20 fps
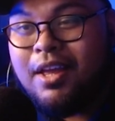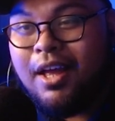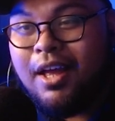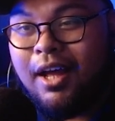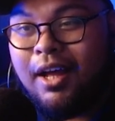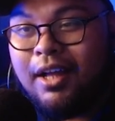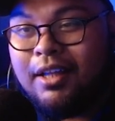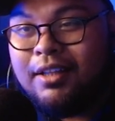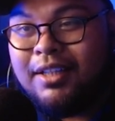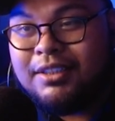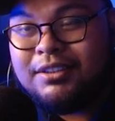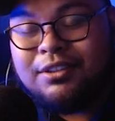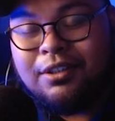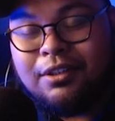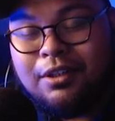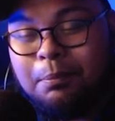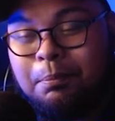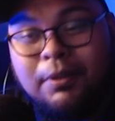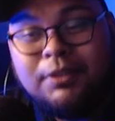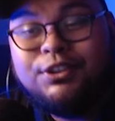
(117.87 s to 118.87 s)
that's
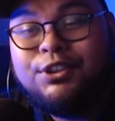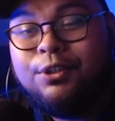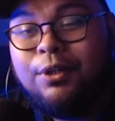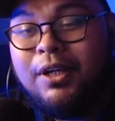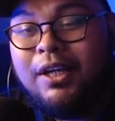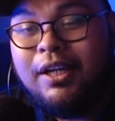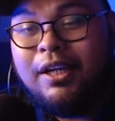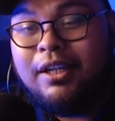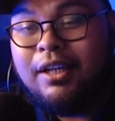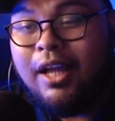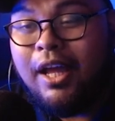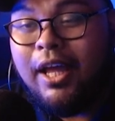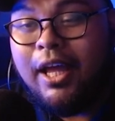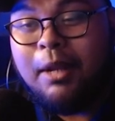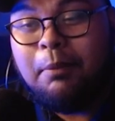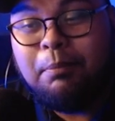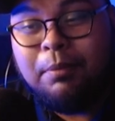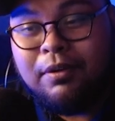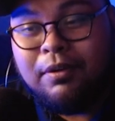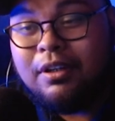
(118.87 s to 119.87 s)
gonna put you ahead and put